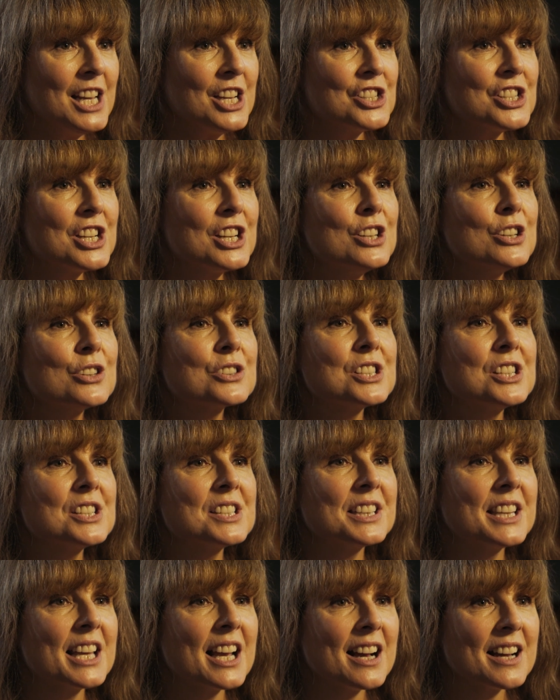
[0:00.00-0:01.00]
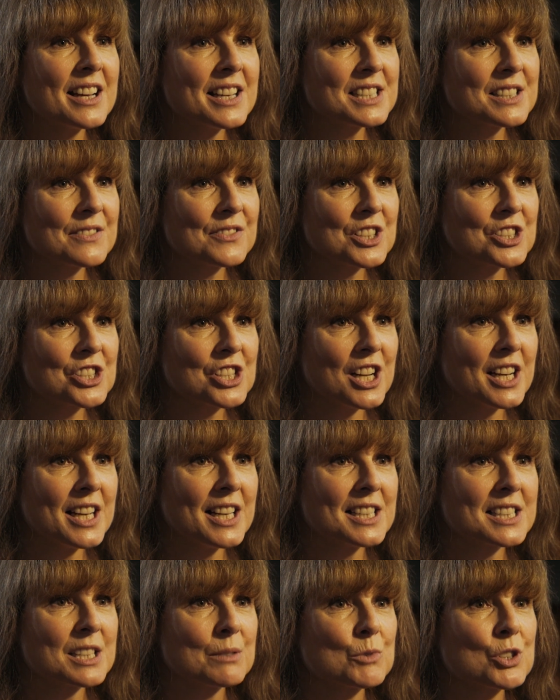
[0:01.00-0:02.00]
She looked into the eyes of the
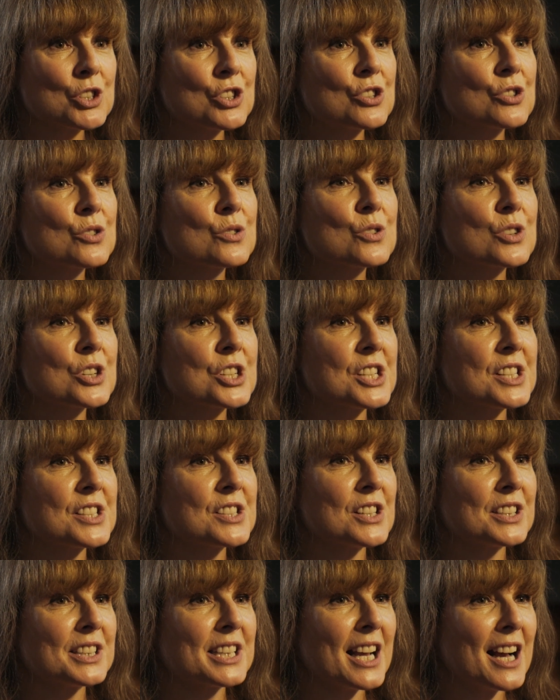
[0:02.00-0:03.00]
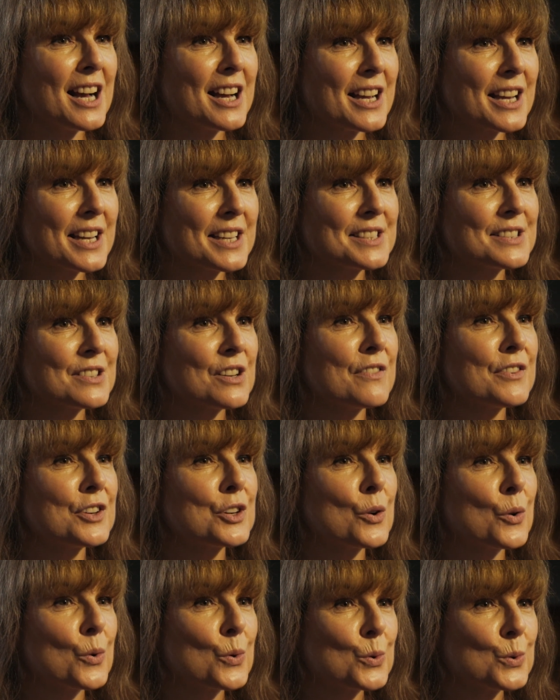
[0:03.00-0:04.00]
child and was sure she saw the eyes of
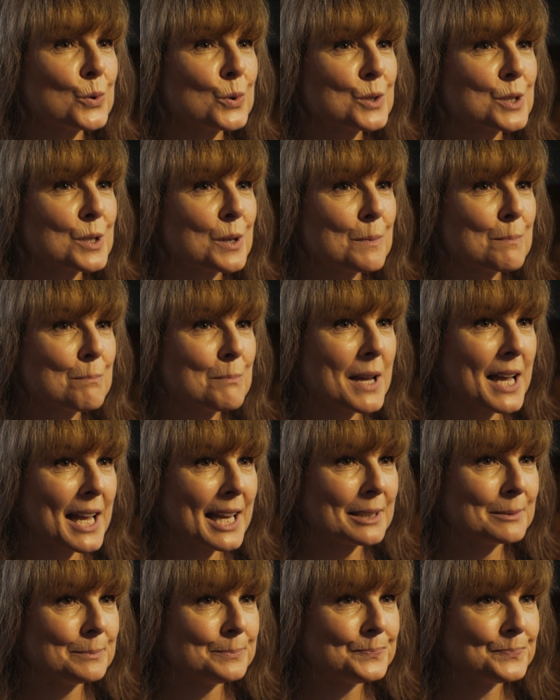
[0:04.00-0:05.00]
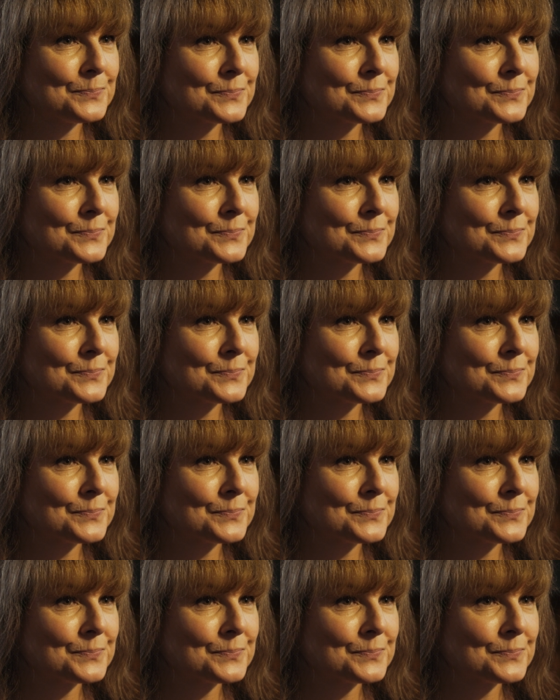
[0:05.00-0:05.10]
an old man.